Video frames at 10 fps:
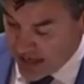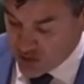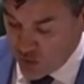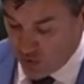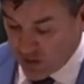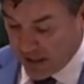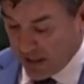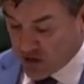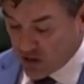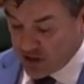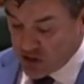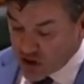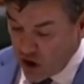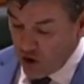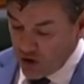Ash Gordon allegedly
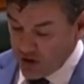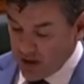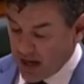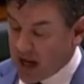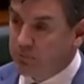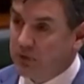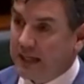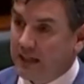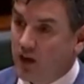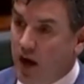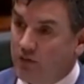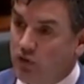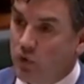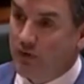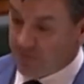showed a bloody
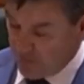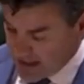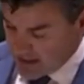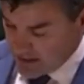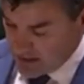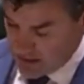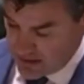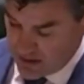knife to a friend.